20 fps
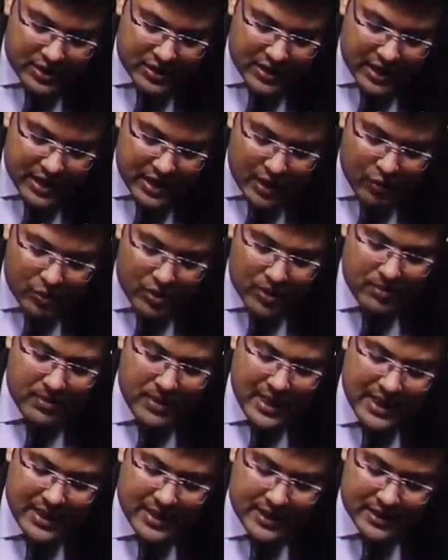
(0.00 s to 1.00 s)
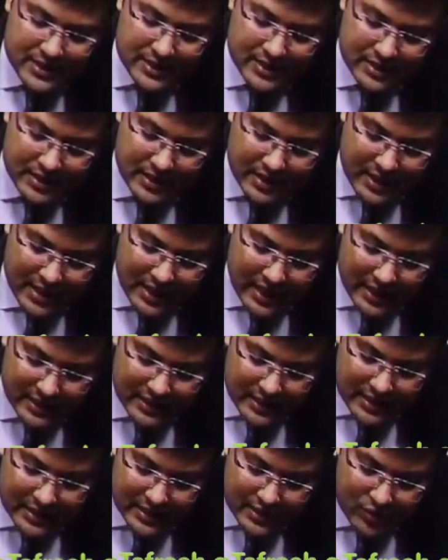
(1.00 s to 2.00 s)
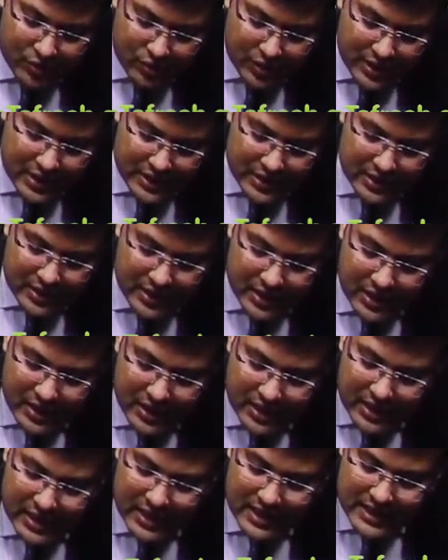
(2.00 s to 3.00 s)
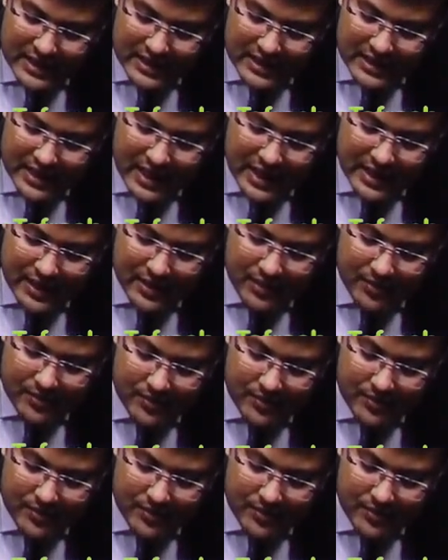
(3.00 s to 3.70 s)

around umbilicus, and that is known as Cullen sign.